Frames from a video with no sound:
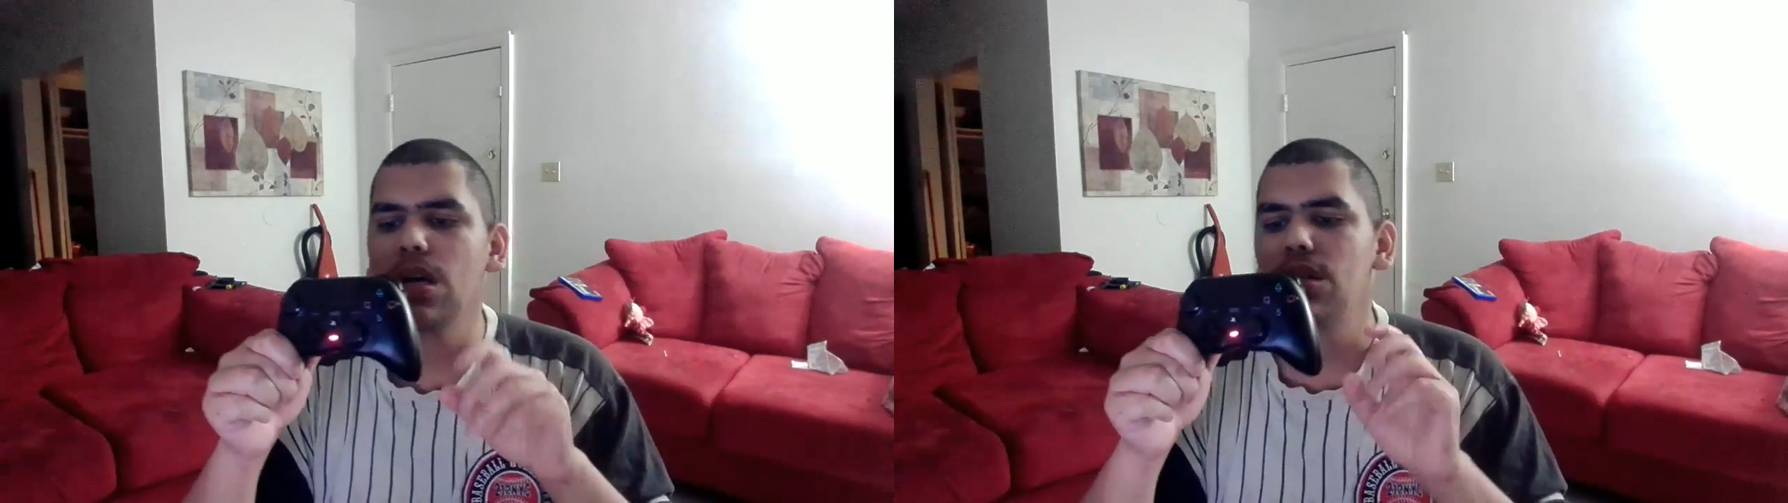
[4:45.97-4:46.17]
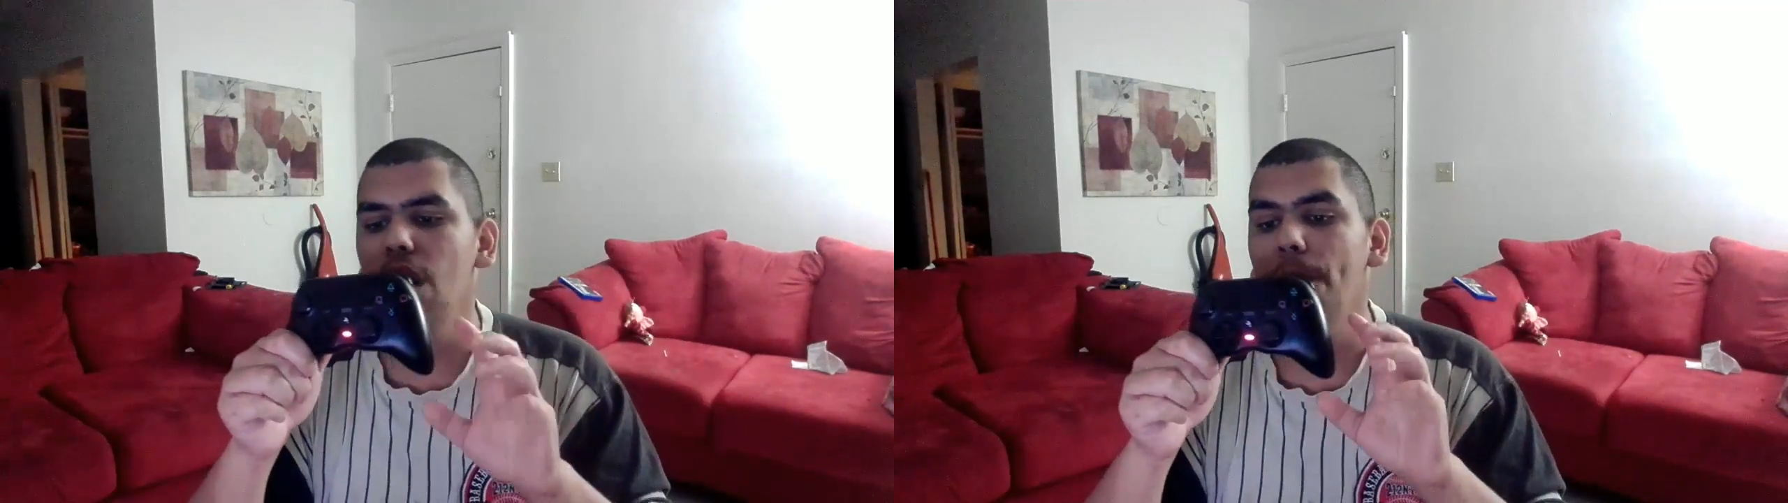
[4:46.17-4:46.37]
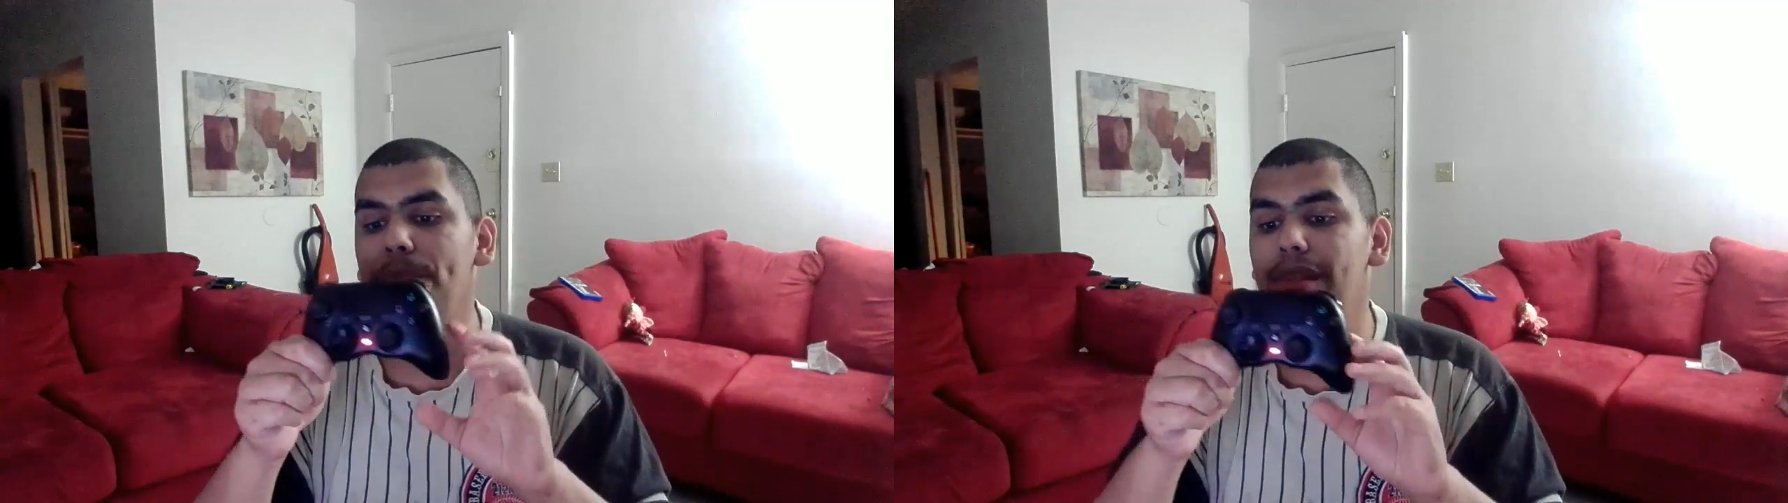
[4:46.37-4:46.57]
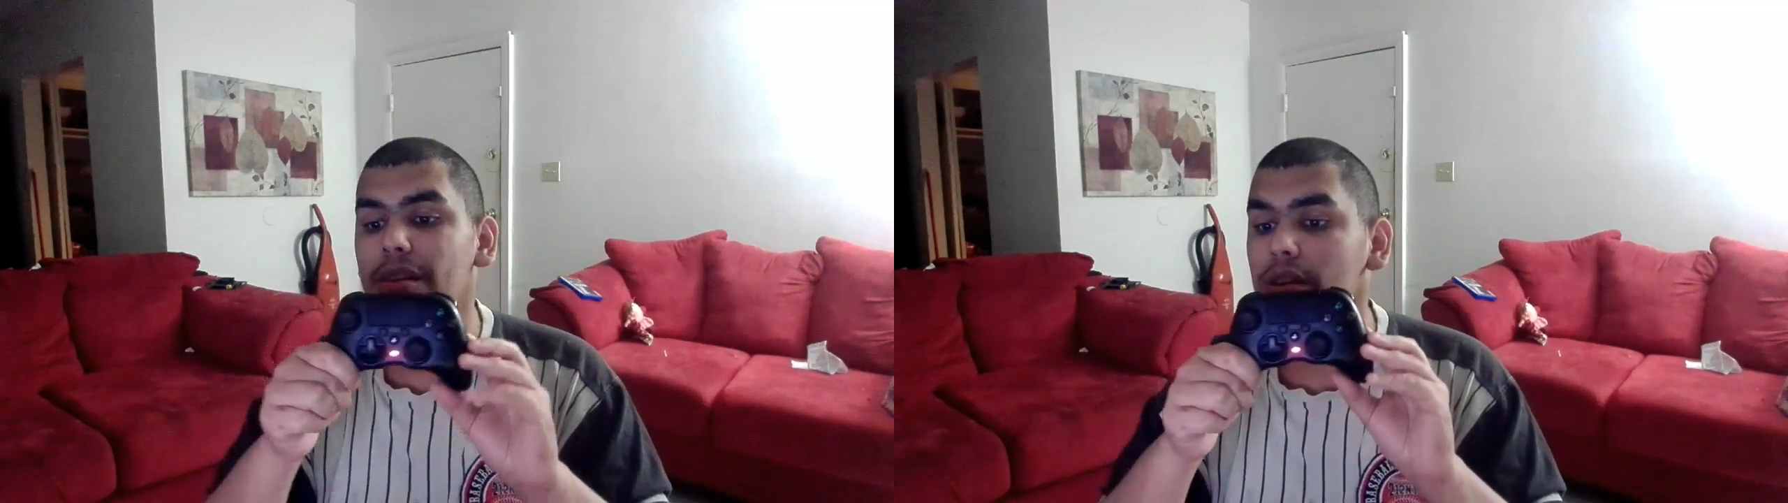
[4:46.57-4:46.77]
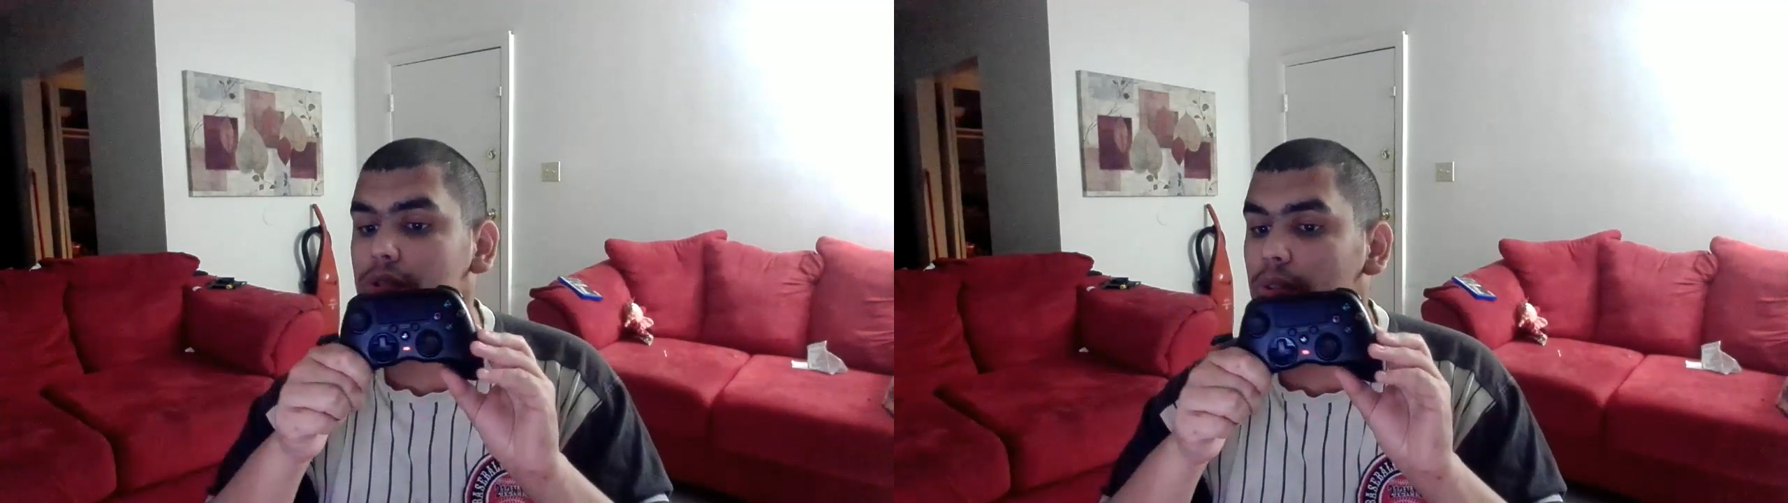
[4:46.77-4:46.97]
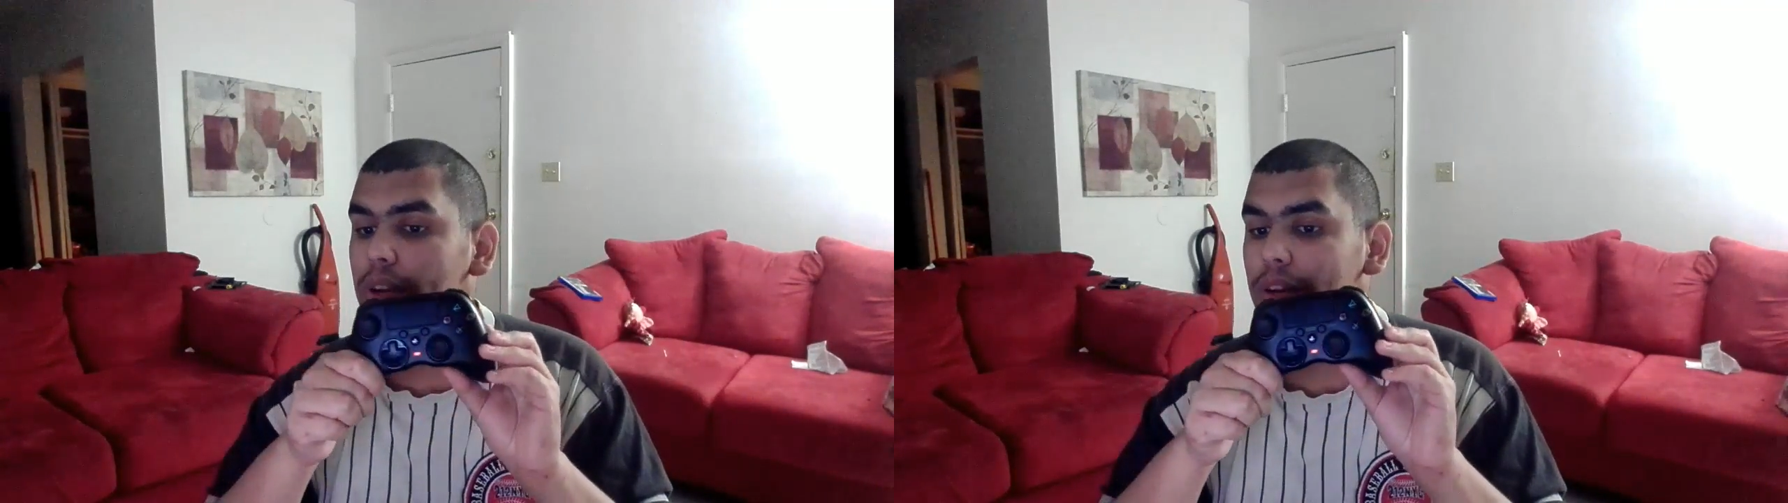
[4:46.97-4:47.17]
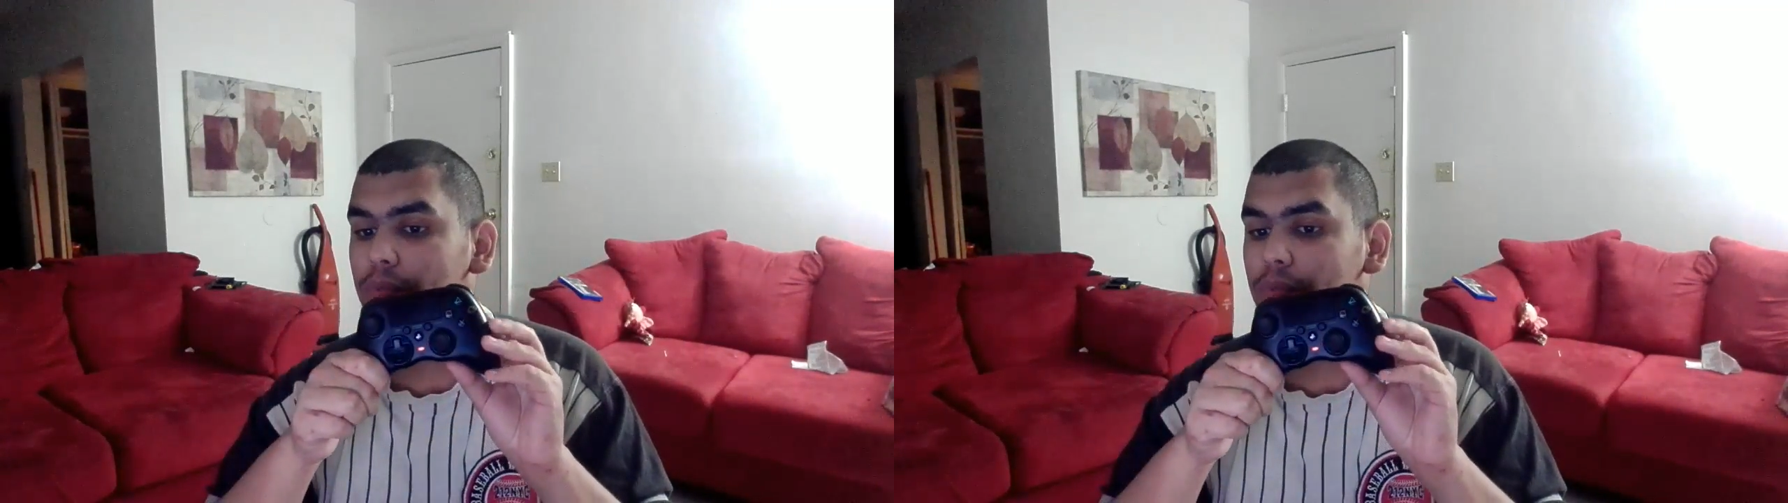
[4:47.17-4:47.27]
So this controller can